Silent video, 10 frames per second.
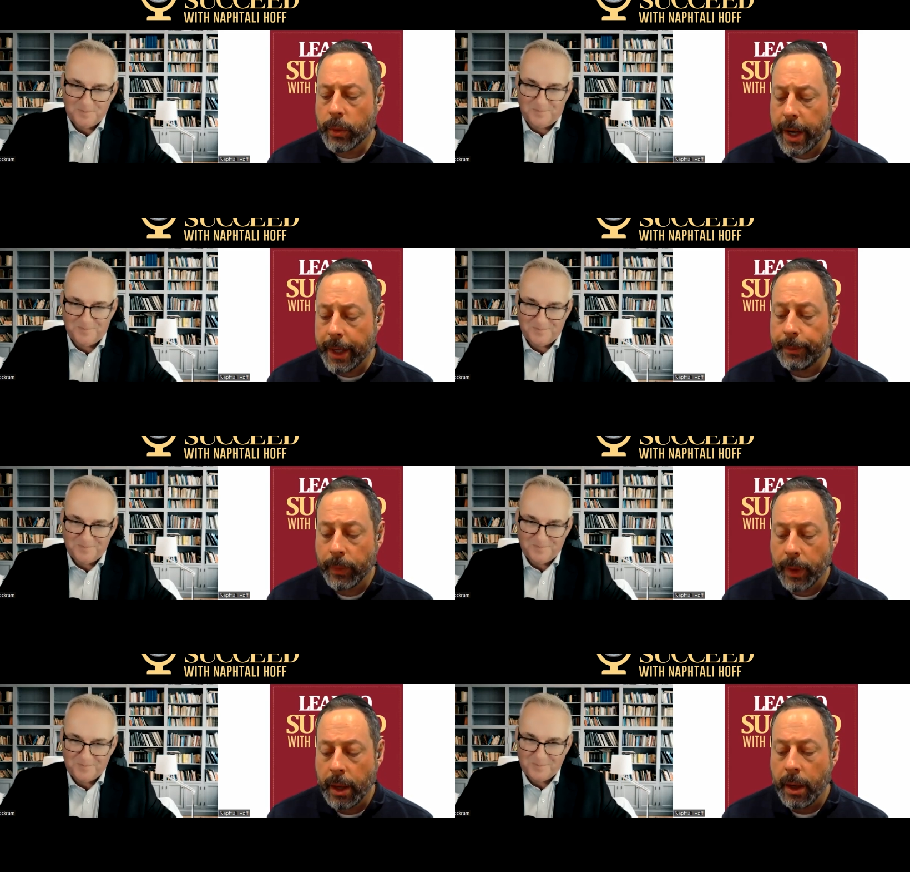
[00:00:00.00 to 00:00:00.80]
Speaker 1: okay.
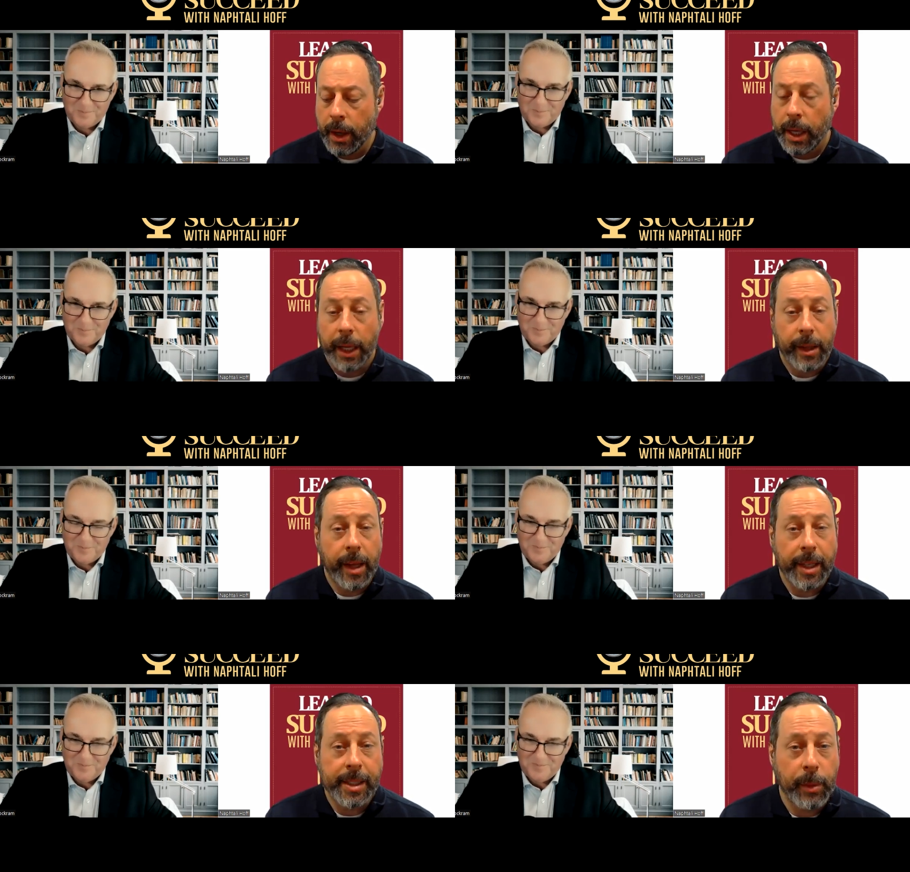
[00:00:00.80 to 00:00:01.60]
I
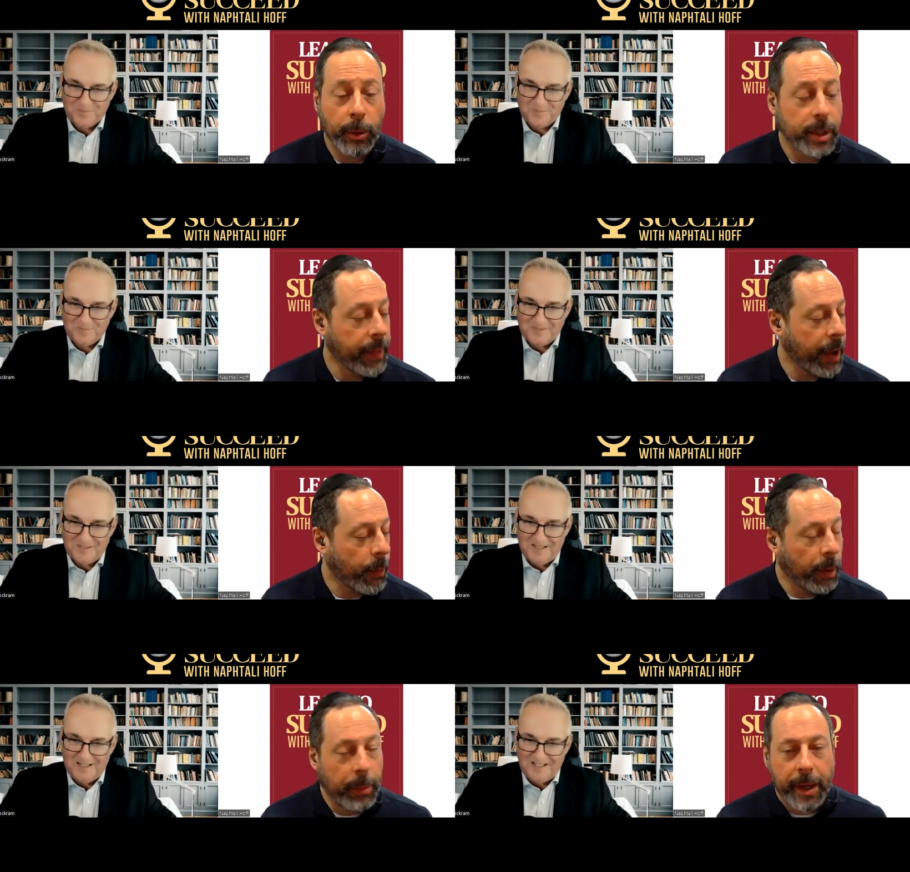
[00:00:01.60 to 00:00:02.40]
did take some notes on
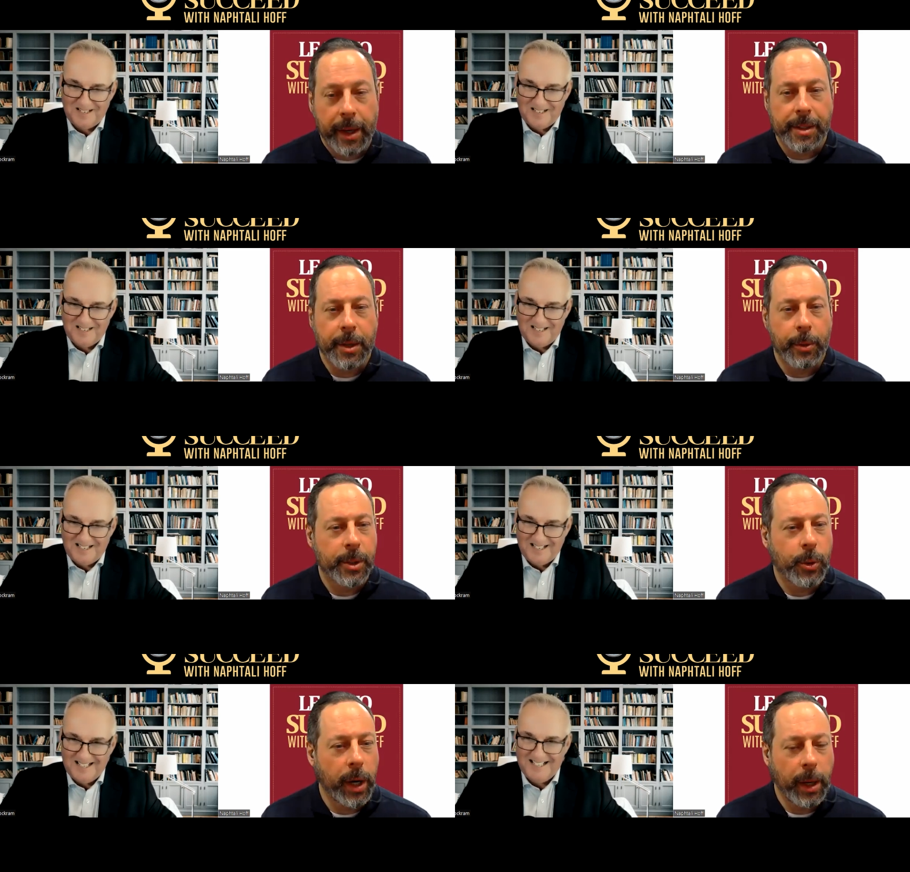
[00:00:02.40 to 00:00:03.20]
that one because there
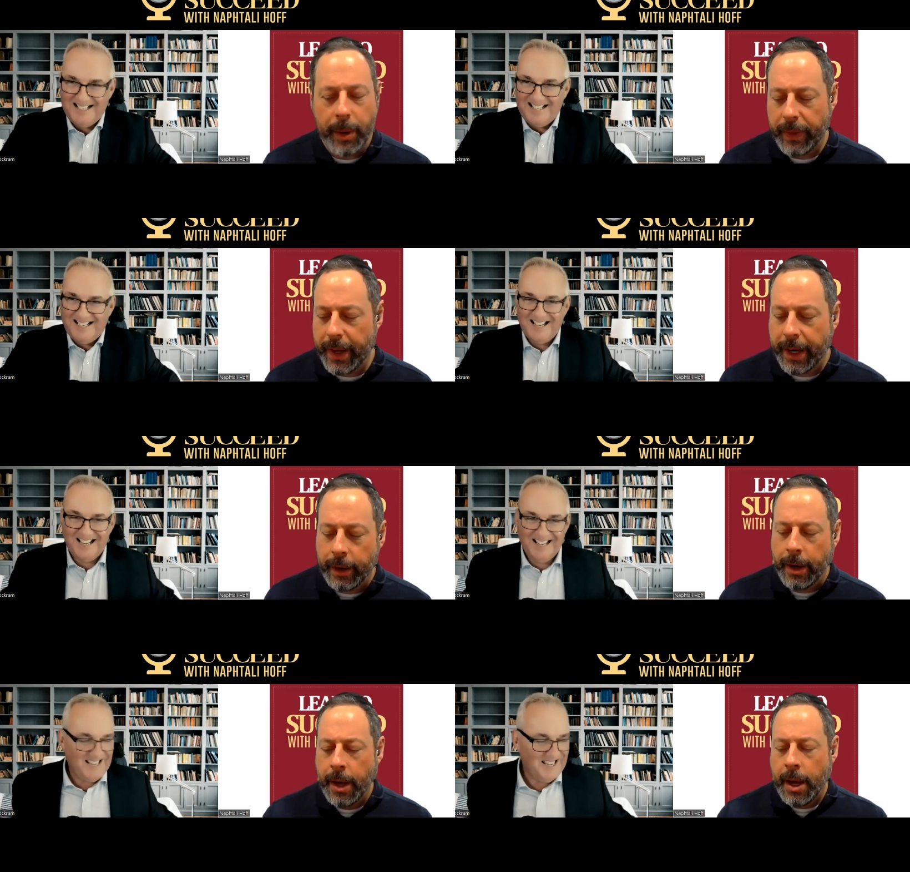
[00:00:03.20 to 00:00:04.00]
was quite a bit
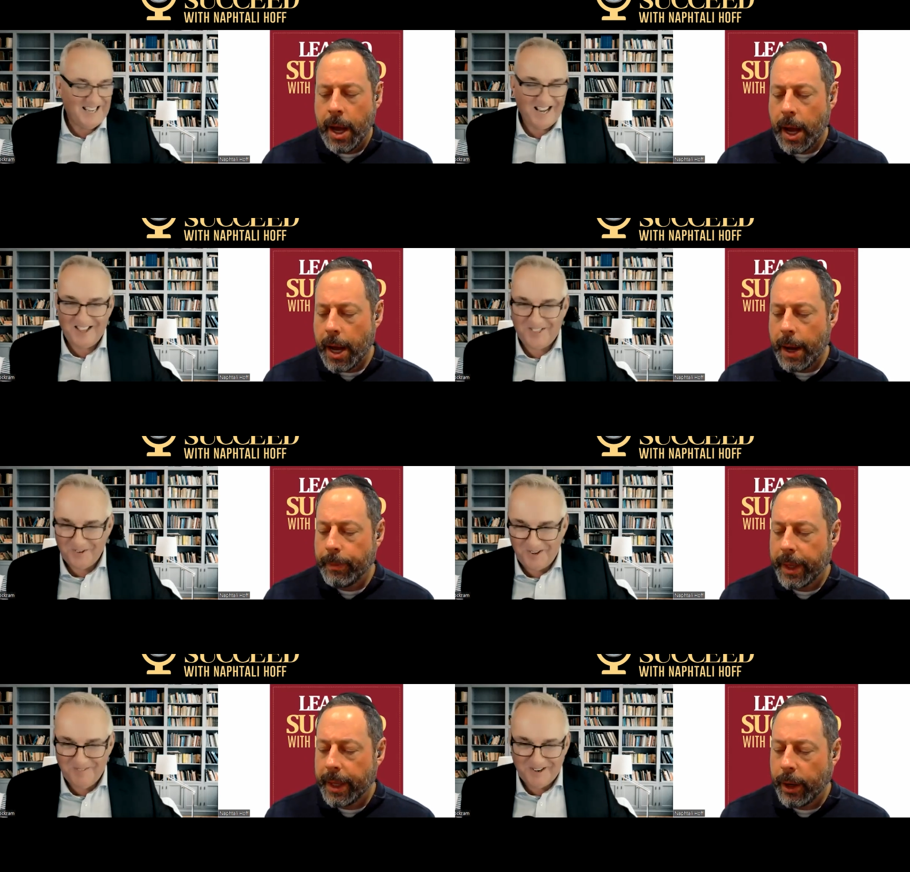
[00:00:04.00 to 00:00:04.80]
there. I
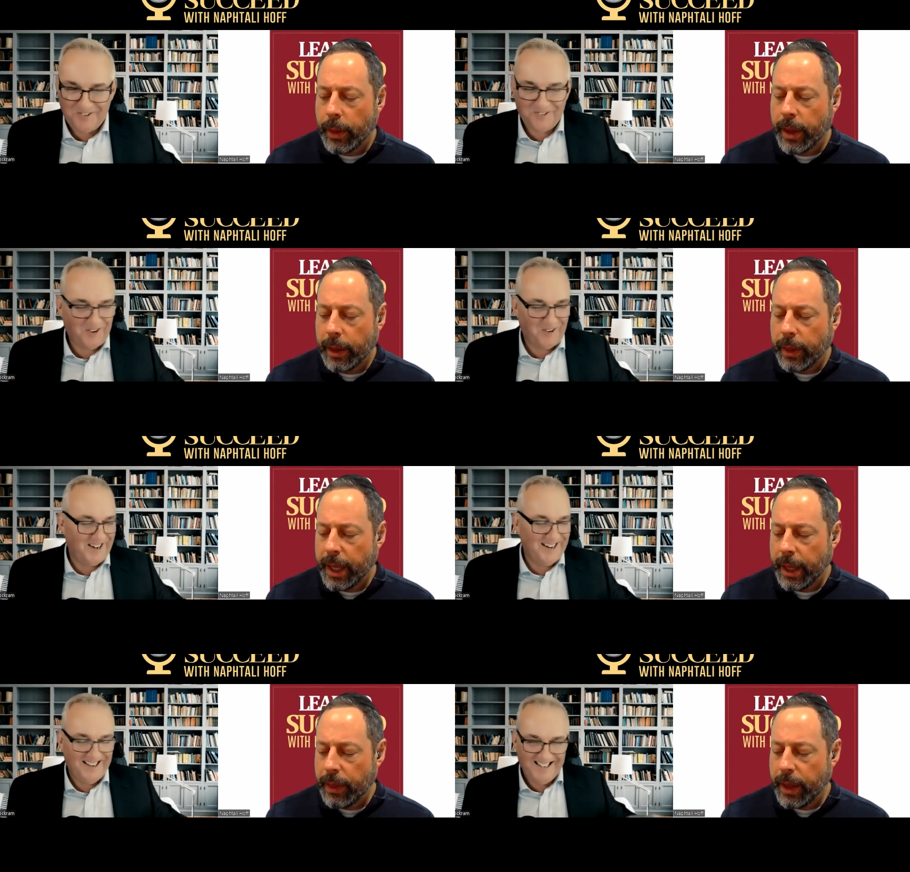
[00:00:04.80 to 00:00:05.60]
um, thought you, you might. Know, the,
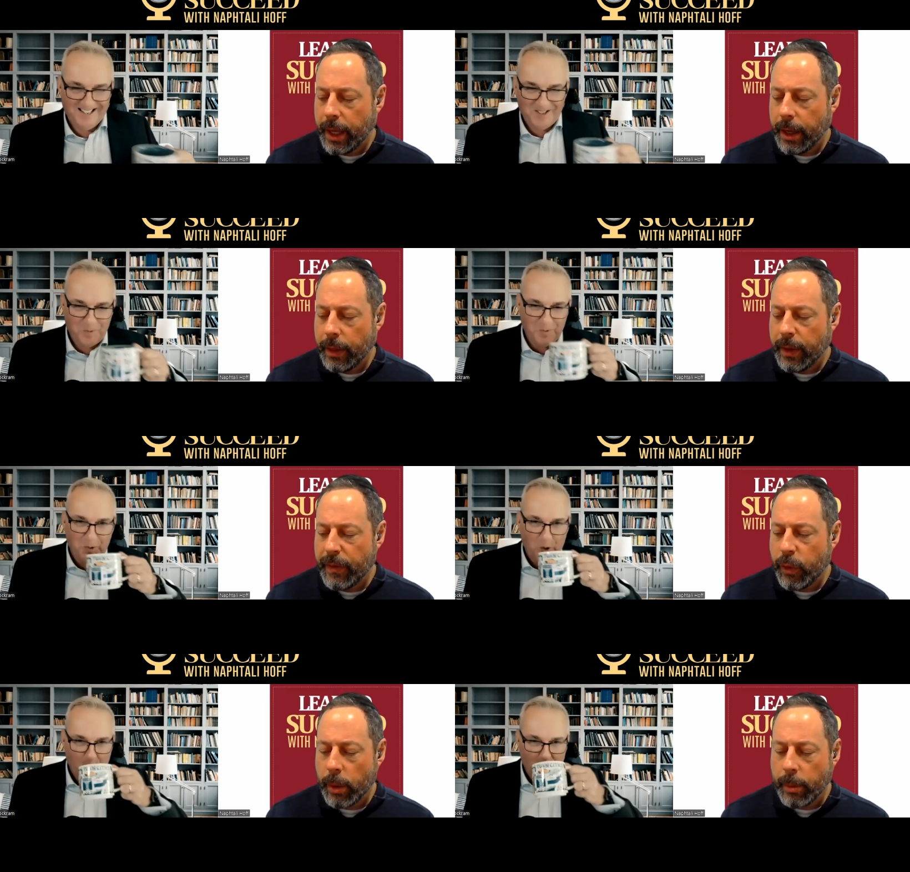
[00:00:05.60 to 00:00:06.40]
sorry. The, the
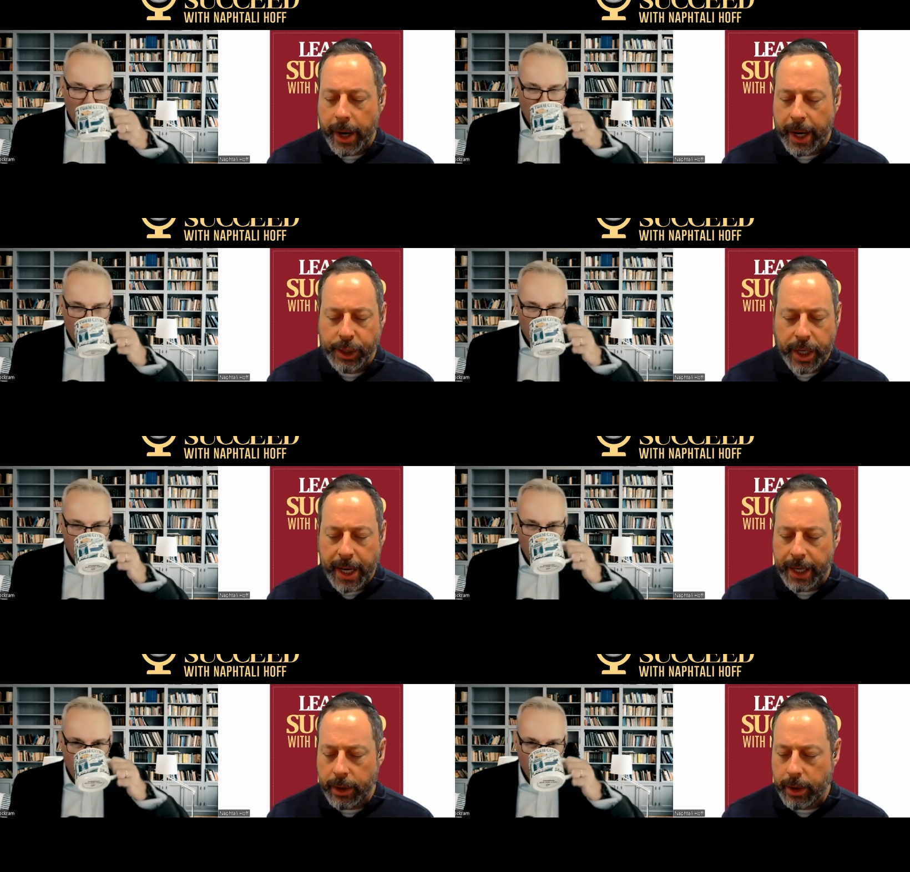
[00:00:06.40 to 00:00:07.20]
the former
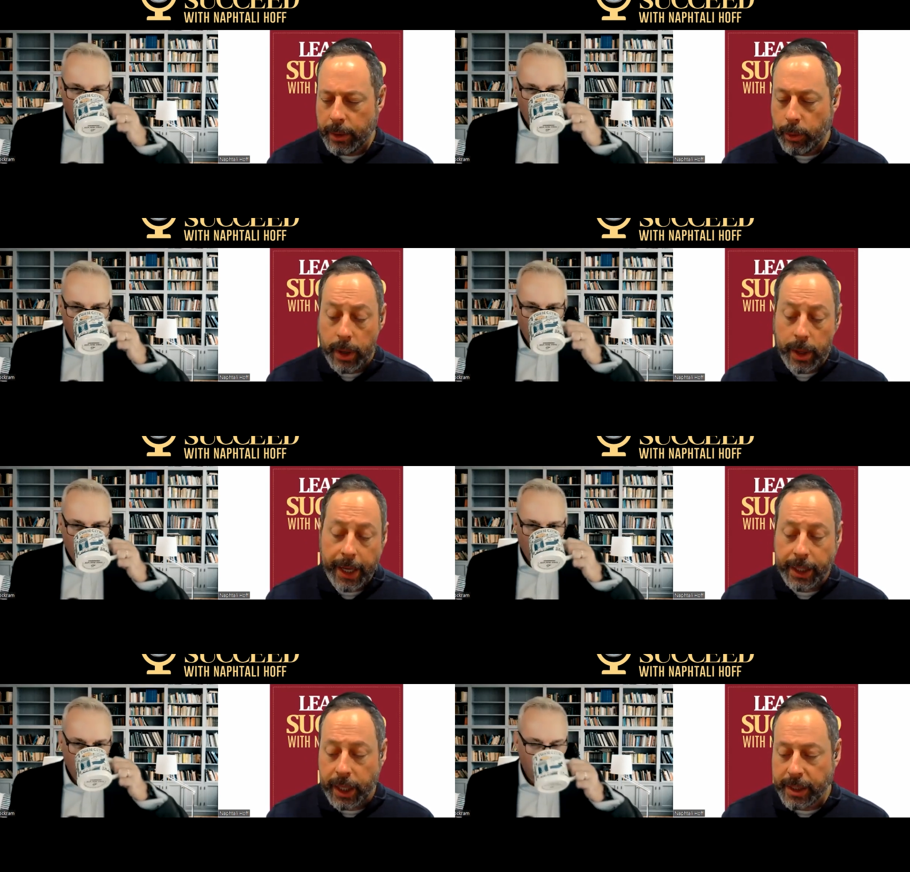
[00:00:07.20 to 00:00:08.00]
educator. well,
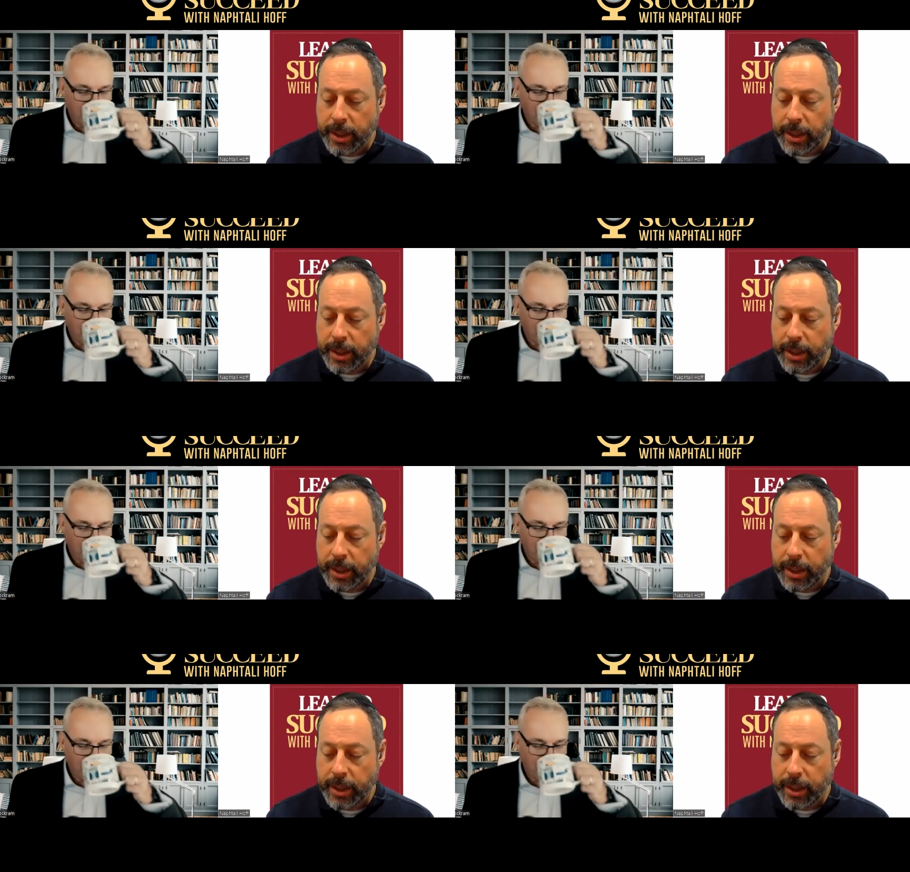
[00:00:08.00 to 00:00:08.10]
I, I,